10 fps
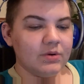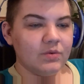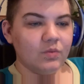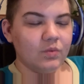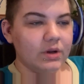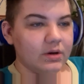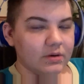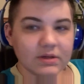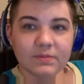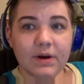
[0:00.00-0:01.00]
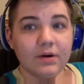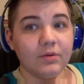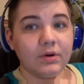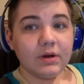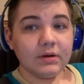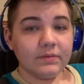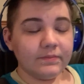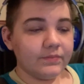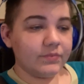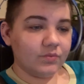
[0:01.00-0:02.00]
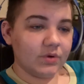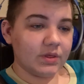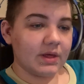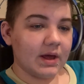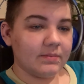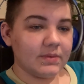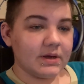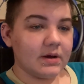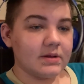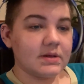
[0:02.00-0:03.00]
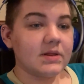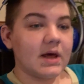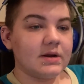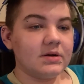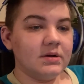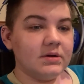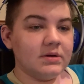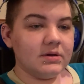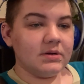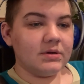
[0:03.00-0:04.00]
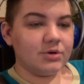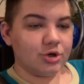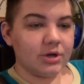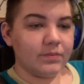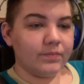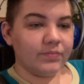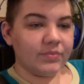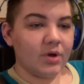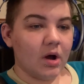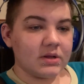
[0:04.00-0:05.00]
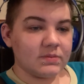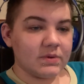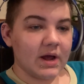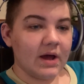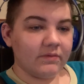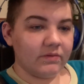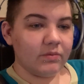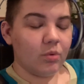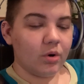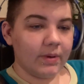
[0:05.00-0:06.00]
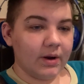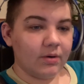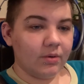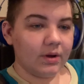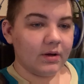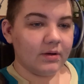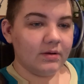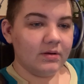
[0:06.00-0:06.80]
weirdest paranoia with that. Because of that dream caused me to have even more paranoia.